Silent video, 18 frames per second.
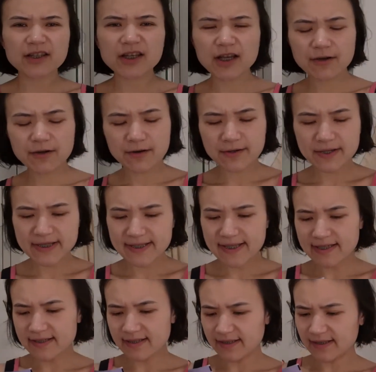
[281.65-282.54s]
You know how I
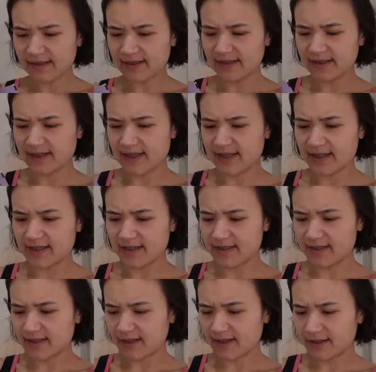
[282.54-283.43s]
said earlier
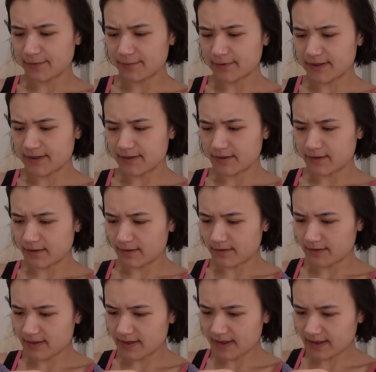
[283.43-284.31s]
that I was
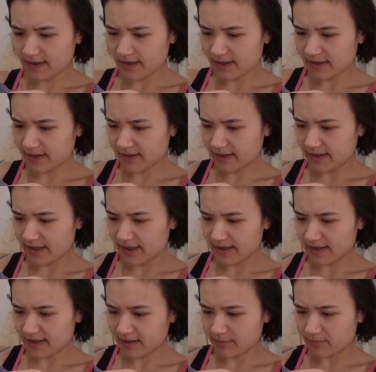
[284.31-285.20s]
not
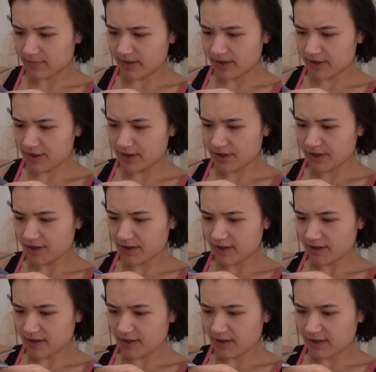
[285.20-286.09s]
getting much
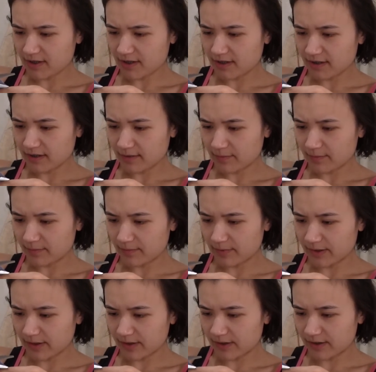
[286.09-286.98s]

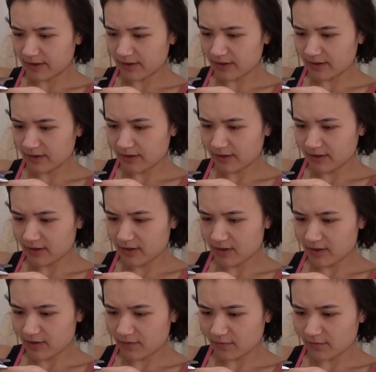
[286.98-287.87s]
heartburn
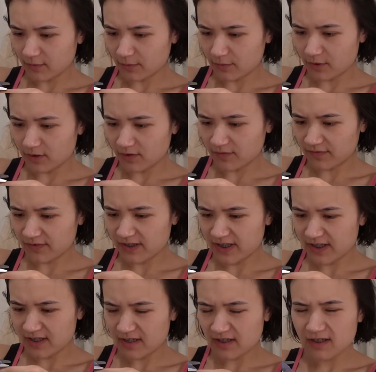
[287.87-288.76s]
from
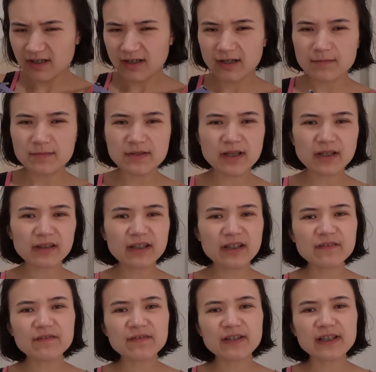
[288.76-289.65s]
coffee? I'm
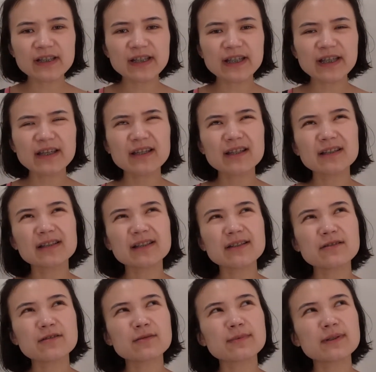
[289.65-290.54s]
suddenly feeling it a
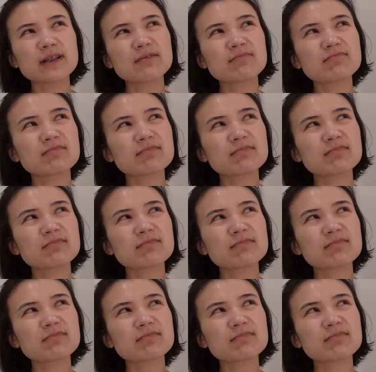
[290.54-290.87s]
little bit.